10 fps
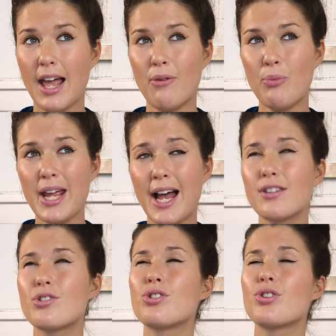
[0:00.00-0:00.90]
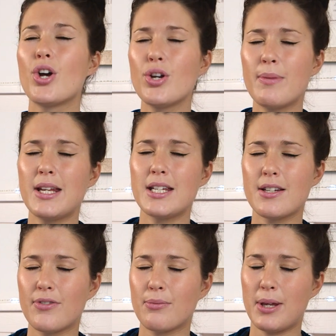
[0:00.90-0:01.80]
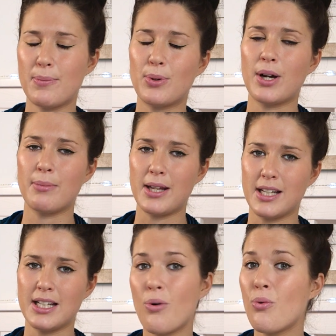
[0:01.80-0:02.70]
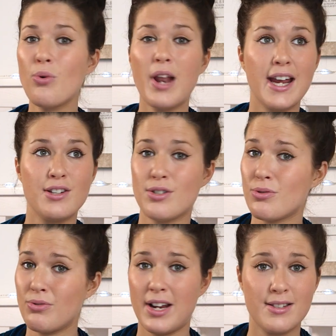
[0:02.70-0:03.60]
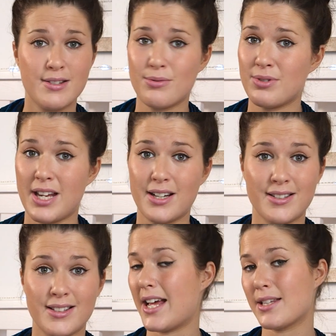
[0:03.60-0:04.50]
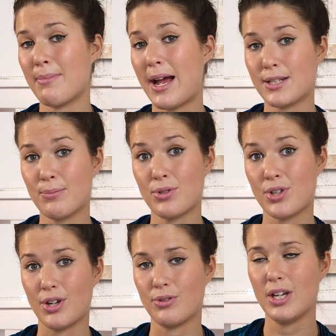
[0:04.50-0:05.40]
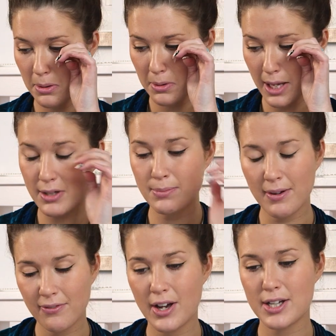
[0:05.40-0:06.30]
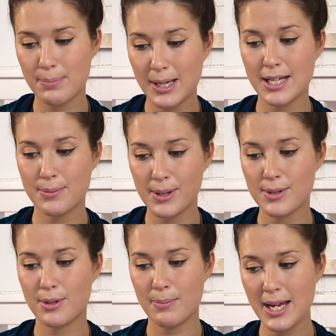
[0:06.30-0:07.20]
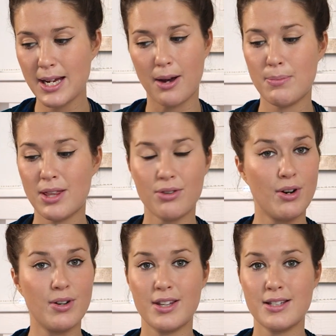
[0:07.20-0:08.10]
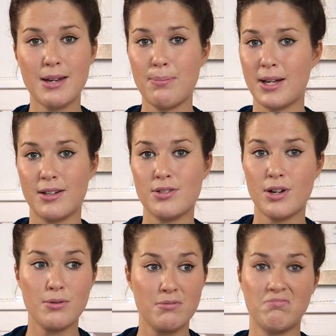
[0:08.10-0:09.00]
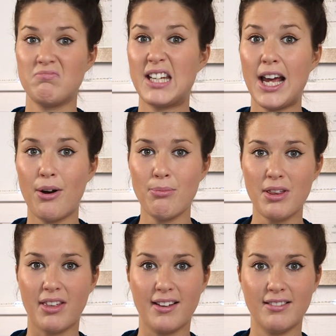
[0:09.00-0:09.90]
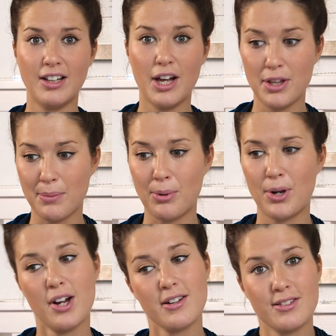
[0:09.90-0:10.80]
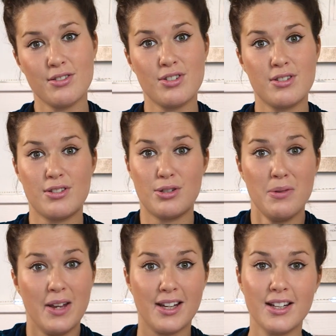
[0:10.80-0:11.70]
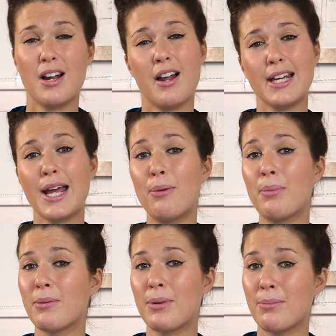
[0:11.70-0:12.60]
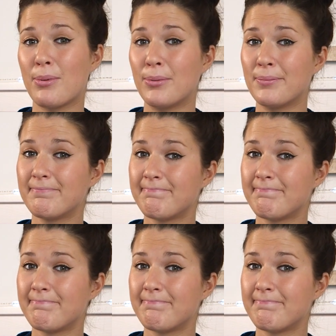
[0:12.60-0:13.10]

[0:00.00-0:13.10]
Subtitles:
and we had so many different people come in, all ages, all races, all sexes. That's MAC's motto. That was my first big experience with makeup, being thrown in the deep end and told, get on with it, learn the products and just do it. I like helping people.